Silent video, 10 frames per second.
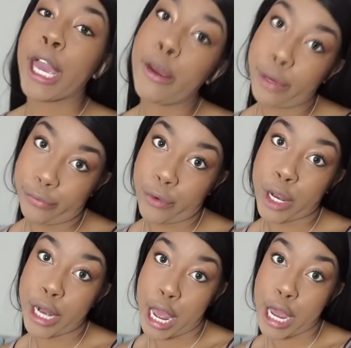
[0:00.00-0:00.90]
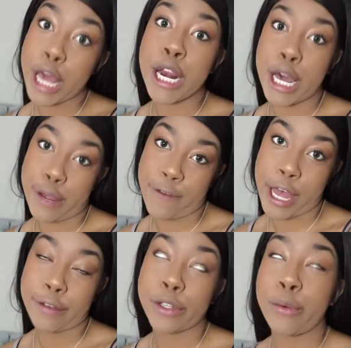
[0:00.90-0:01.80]
it was
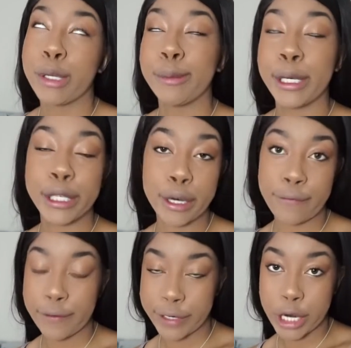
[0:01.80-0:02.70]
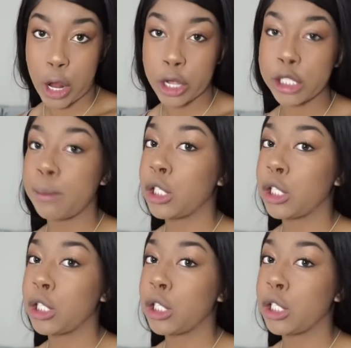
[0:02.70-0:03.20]
$49.95, so it was basically $50,